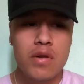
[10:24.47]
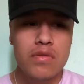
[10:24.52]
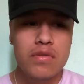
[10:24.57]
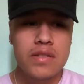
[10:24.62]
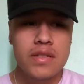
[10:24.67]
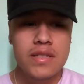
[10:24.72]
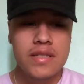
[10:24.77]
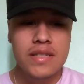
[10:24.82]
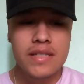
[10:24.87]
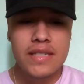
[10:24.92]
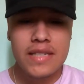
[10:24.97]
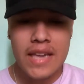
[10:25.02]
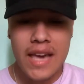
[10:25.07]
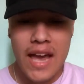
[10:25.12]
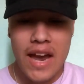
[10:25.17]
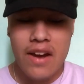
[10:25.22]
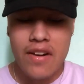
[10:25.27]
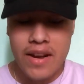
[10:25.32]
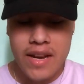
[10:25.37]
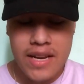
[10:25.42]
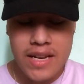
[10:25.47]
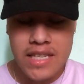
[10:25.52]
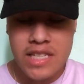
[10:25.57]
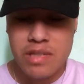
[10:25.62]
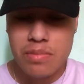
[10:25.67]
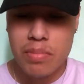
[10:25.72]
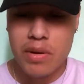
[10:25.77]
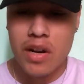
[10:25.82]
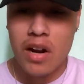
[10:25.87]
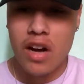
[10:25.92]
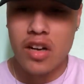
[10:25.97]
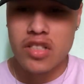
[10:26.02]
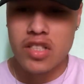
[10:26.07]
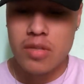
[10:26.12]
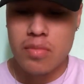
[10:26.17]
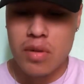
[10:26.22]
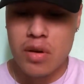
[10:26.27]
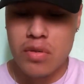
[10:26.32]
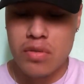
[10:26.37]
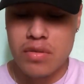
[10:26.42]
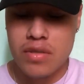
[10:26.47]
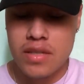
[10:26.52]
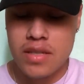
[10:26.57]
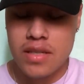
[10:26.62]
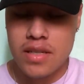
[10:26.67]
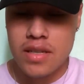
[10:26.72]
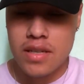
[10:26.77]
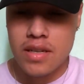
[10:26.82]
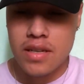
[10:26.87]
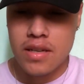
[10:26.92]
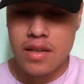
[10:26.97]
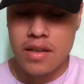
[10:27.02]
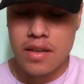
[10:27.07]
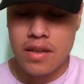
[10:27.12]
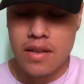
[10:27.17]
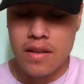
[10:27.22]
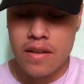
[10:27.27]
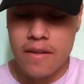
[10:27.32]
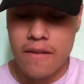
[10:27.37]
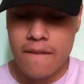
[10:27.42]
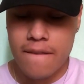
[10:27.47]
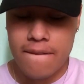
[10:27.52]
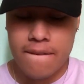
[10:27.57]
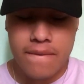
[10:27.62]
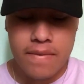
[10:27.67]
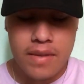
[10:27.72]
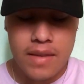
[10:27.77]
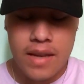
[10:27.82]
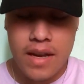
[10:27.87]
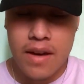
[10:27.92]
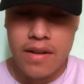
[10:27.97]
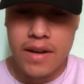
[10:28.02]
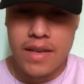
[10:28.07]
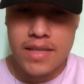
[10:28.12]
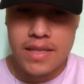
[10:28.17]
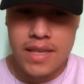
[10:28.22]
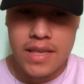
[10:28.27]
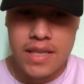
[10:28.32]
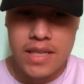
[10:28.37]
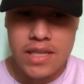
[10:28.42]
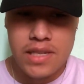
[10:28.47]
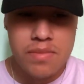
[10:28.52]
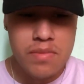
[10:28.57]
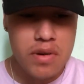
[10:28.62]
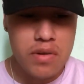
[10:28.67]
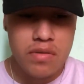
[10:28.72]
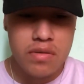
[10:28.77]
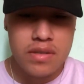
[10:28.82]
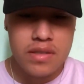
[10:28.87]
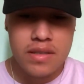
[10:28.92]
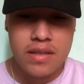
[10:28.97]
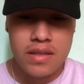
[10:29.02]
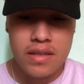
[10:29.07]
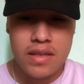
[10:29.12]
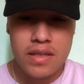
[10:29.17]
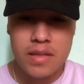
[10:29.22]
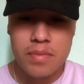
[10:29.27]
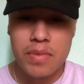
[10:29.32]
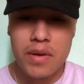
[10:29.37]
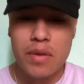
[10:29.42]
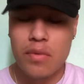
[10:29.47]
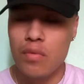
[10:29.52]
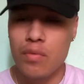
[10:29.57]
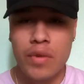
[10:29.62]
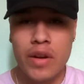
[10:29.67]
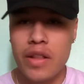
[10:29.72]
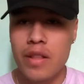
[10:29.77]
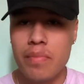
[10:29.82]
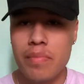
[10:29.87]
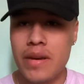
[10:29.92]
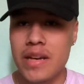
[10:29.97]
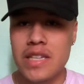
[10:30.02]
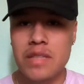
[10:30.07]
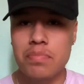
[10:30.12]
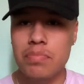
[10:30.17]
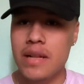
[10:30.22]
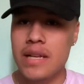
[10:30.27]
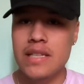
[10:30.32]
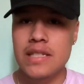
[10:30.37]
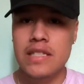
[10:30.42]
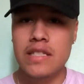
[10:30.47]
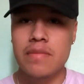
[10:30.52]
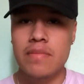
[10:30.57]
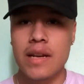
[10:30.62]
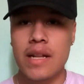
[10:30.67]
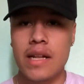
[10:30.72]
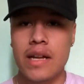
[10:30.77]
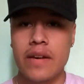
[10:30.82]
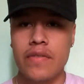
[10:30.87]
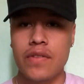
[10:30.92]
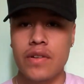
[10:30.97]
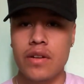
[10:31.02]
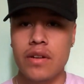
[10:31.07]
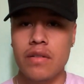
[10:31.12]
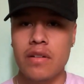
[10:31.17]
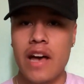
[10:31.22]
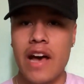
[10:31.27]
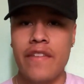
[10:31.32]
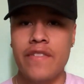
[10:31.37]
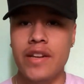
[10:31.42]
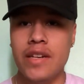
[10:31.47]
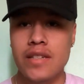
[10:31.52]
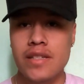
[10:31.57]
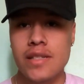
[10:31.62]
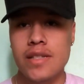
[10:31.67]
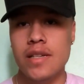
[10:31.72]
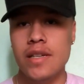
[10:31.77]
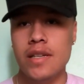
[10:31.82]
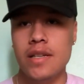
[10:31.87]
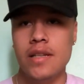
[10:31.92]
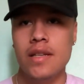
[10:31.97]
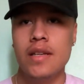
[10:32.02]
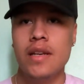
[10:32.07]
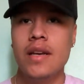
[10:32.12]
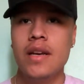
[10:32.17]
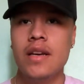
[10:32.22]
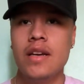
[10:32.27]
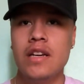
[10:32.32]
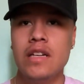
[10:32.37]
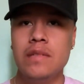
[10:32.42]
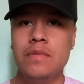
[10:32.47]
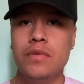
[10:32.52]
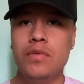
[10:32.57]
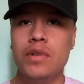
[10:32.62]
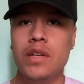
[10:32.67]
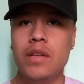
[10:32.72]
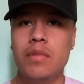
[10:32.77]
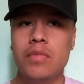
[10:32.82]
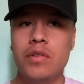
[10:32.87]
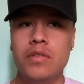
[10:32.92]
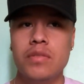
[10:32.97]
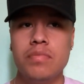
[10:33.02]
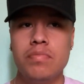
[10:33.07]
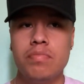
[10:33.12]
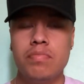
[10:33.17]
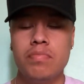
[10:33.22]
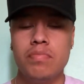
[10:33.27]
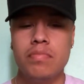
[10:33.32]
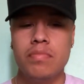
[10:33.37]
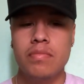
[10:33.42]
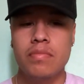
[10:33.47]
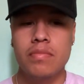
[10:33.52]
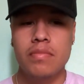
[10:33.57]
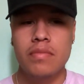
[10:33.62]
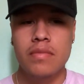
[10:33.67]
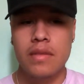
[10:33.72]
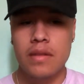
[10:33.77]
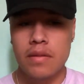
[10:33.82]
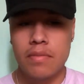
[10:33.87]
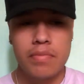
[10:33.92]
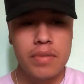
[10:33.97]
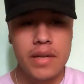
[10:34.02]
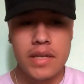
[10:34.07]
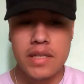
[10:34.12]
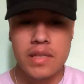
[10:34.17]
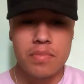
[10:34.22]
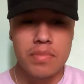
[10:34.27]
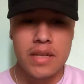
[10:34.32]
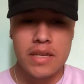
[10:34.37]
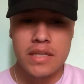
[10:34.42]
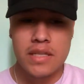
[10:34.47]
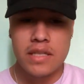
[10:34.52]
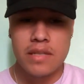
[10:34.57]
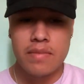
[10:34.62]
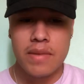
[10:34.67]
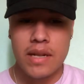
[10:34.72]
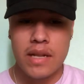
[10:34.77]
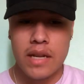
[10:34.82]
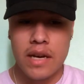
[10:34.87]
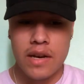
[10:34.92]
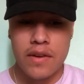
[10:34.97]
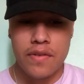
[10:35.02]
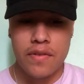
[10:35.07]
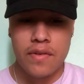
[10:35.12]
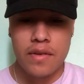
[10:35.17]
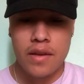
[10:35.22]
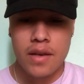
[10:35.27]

scariest, but also most, how do I say this, most, it's been one of the biggest blessings in my life. You know, having a son has been one of the most biggest blessings in my life.